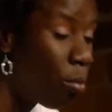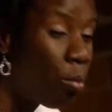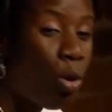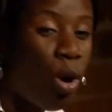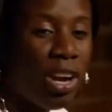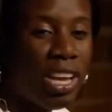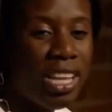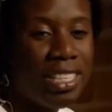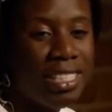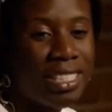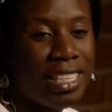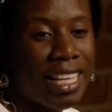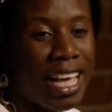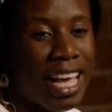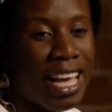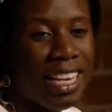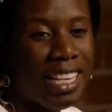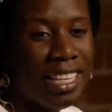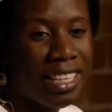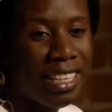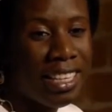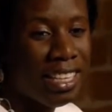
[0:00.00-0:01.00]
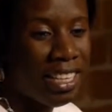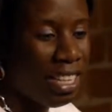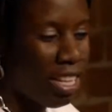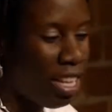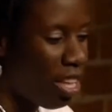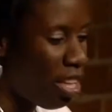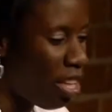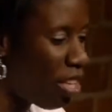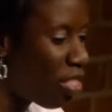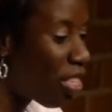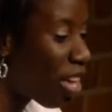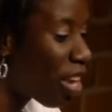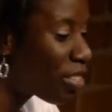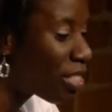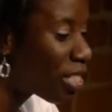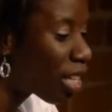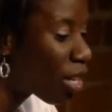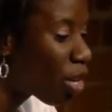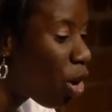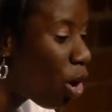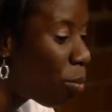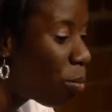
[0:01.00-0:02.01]
Bogie said,
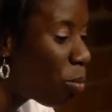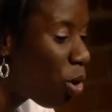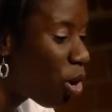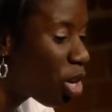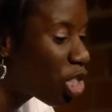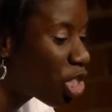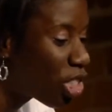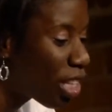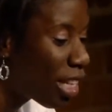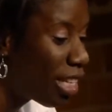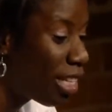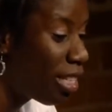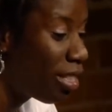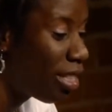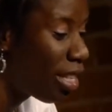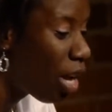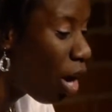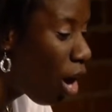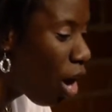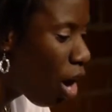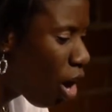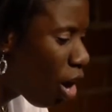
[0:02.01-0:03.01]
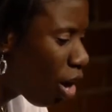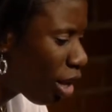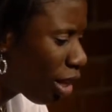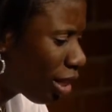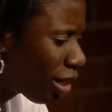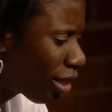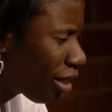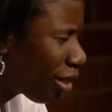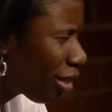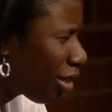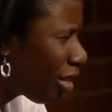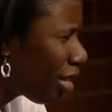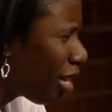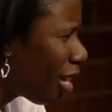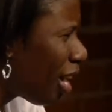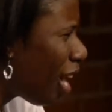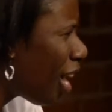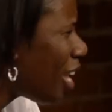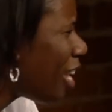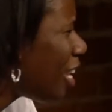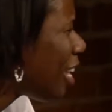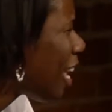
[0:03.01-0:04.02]
"There's a commotion in the hall.
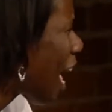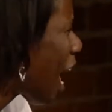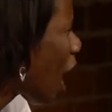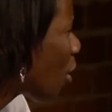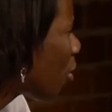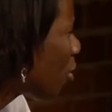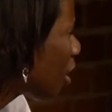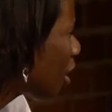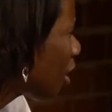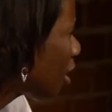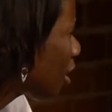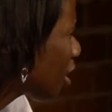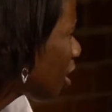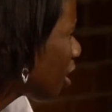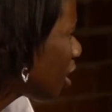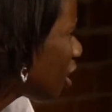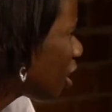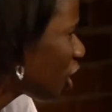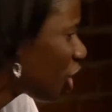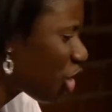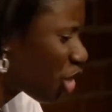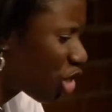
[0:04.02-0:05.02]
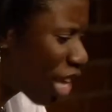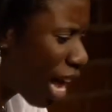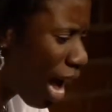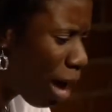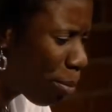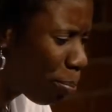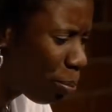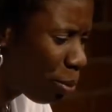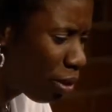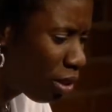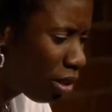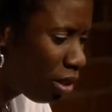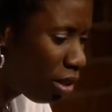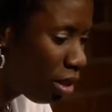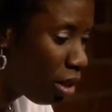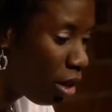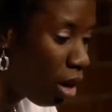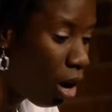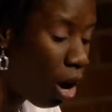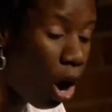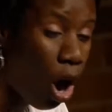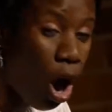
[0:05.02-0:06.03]
A loud, sharp,
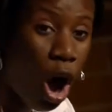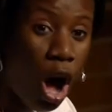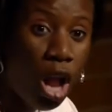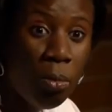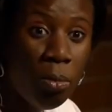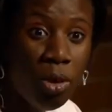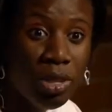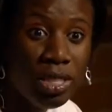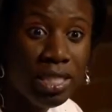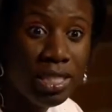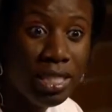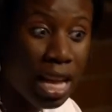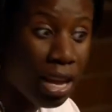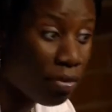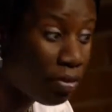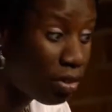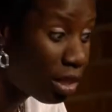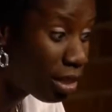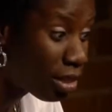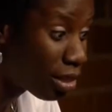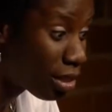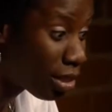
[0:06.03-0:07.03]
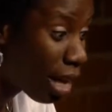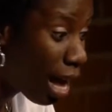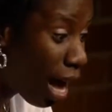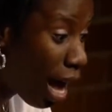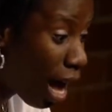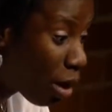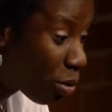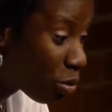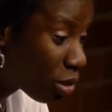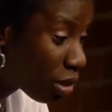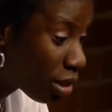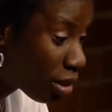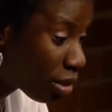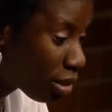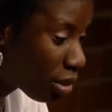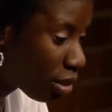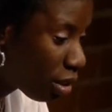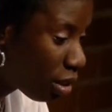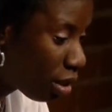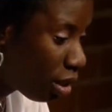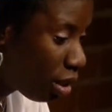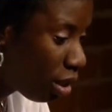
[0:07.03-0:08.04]
almost deafening
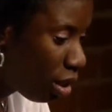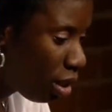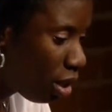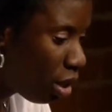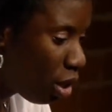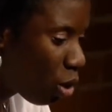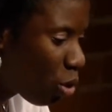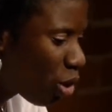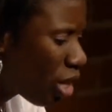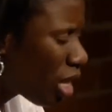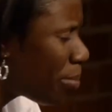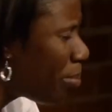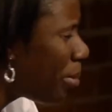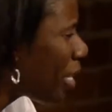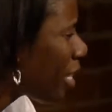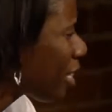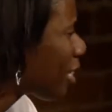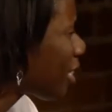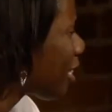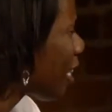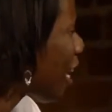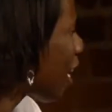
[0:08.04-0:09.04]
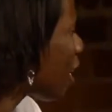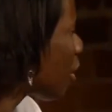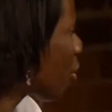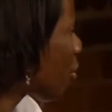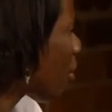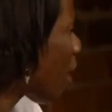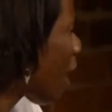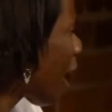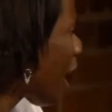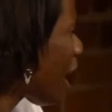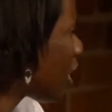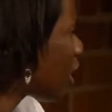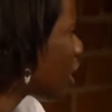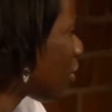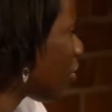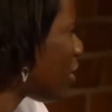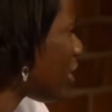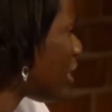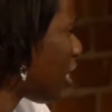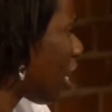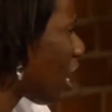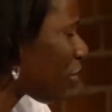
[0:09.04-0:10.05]
sounds. Could it be the sad cries
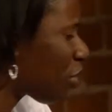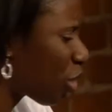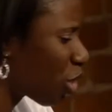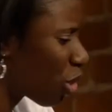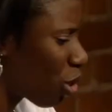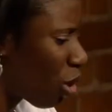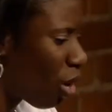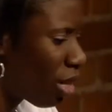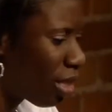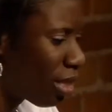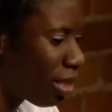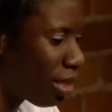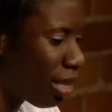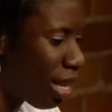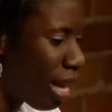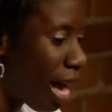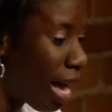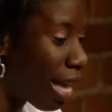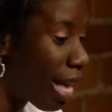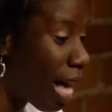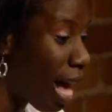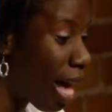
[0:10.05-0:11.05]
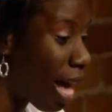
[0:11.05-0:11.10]
of a deaf shot?" I